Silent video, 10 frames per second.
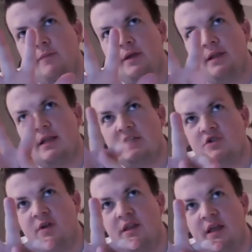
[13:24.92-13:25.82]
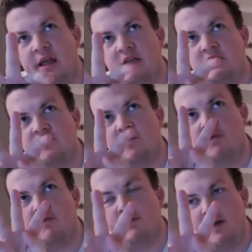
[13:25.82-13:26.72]
method, there's three things for
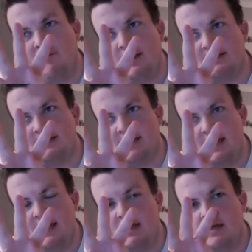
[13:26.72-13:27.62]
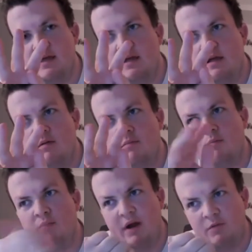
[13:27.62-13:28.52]
five minutes a day
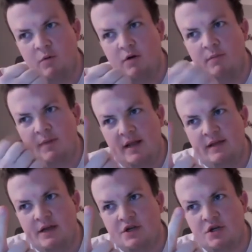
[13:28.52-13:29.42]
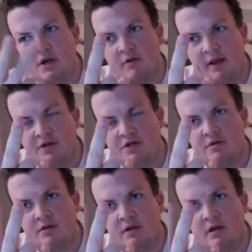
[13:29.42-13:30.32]
breath work, meditation, and gratitude.